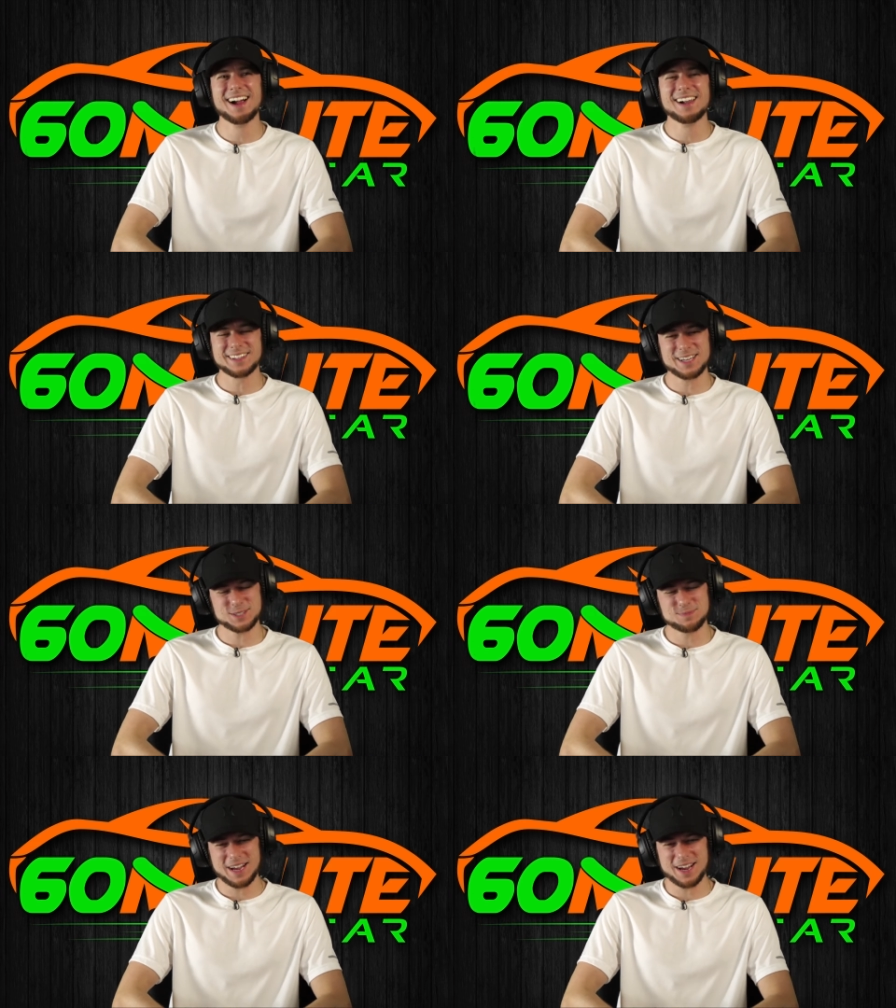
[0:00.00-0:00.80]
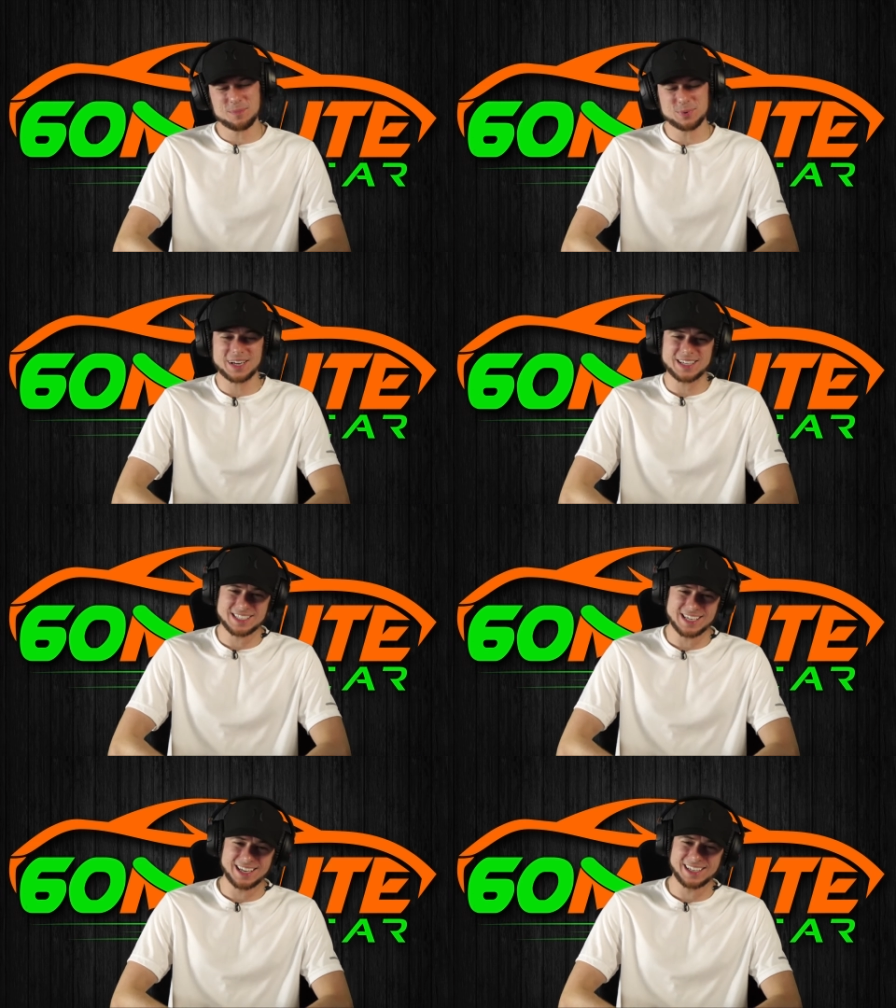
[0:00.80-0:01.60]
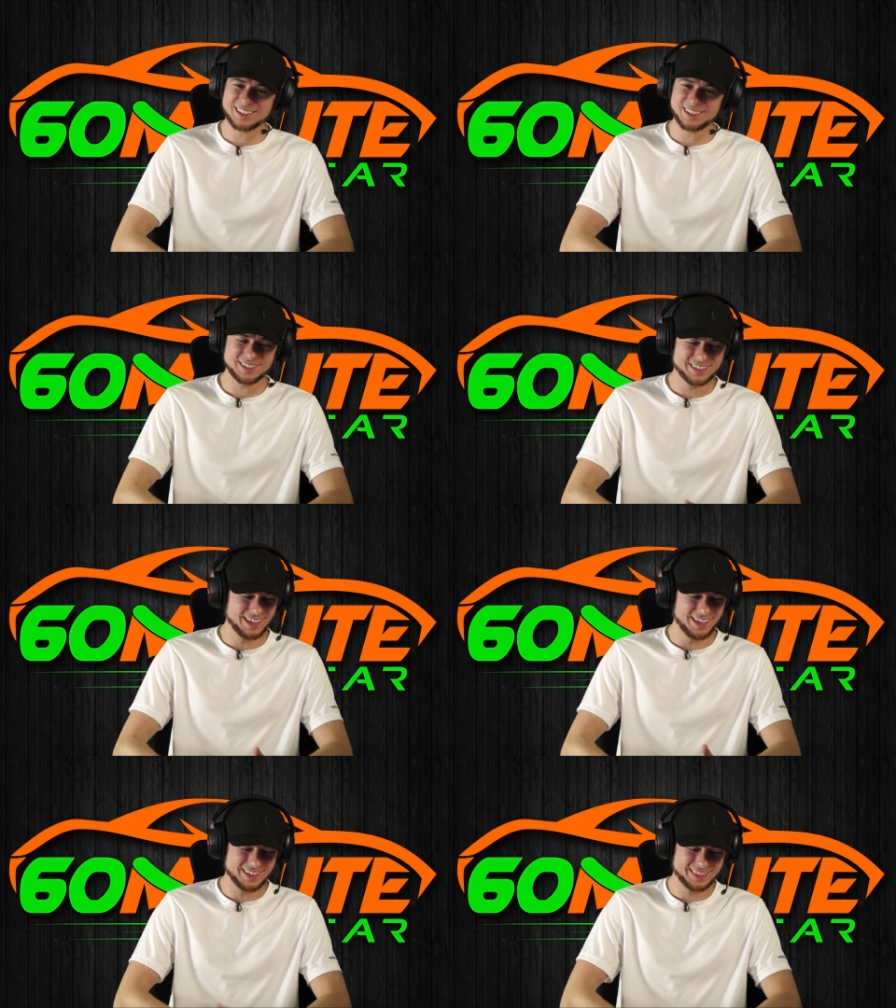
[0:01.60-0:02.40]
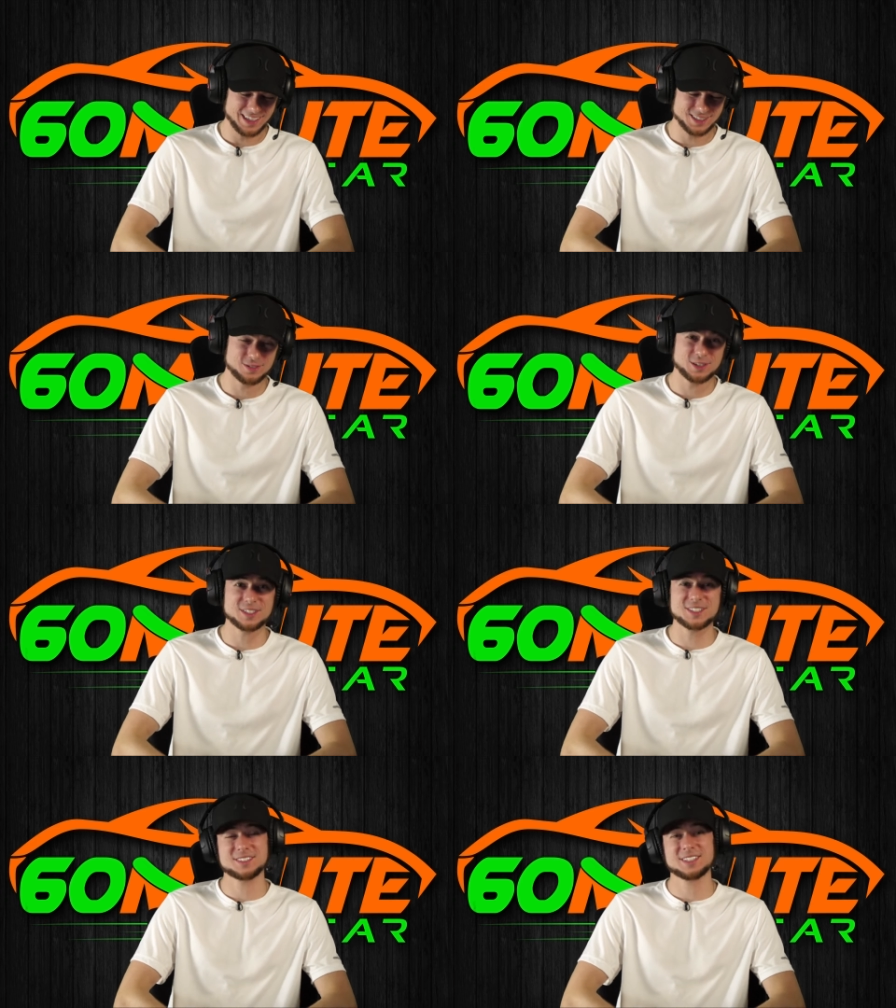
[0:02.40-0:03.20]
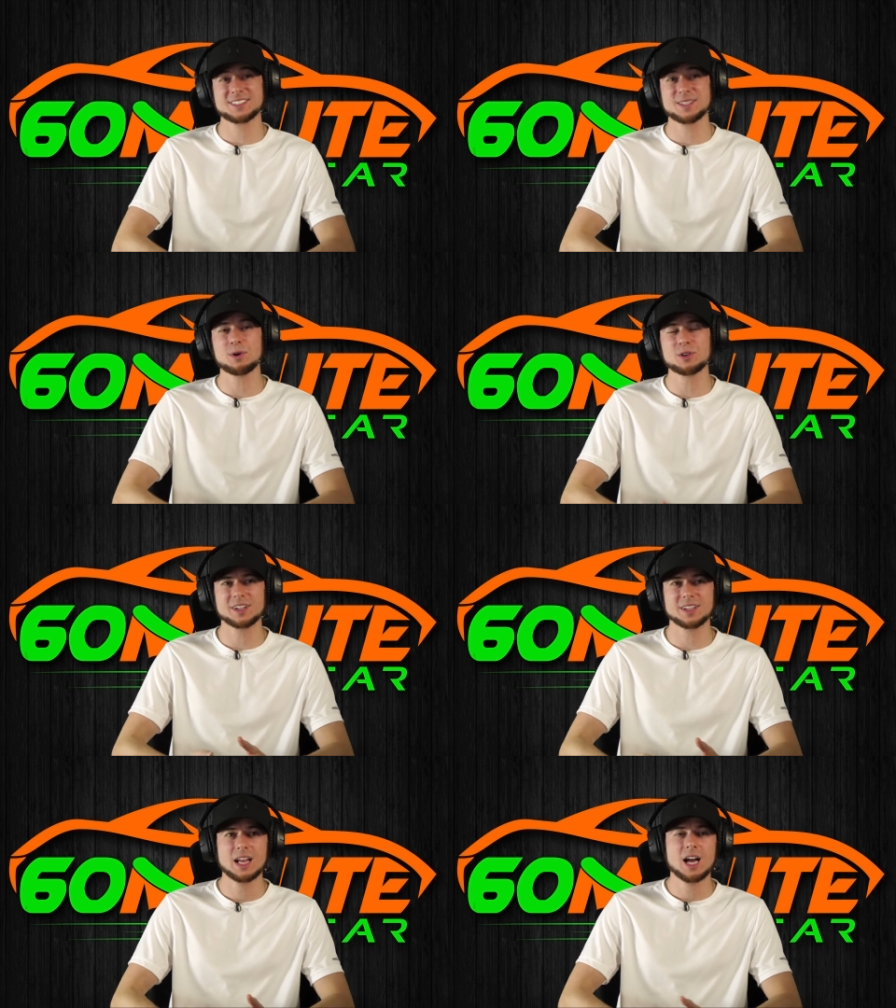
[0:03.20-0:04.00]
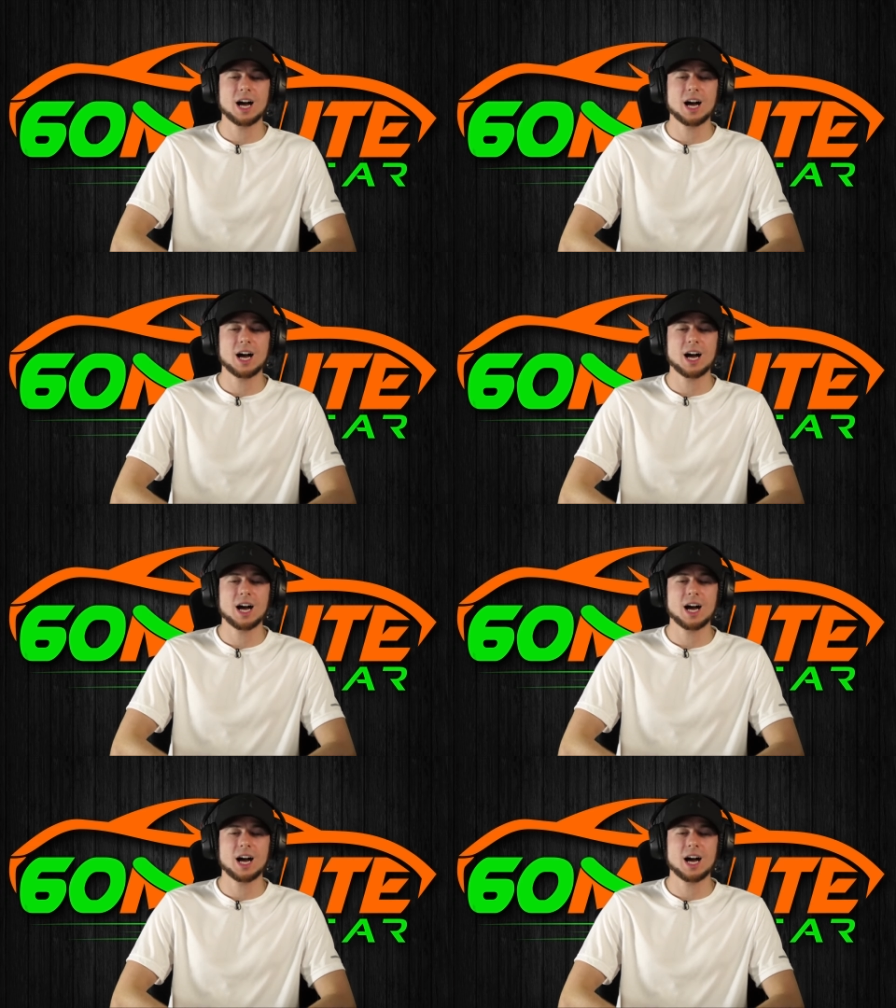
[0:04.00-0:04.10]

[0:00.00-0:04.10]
Thanks, man. I appreciate it, dude. Uh, thanks for this testimonial.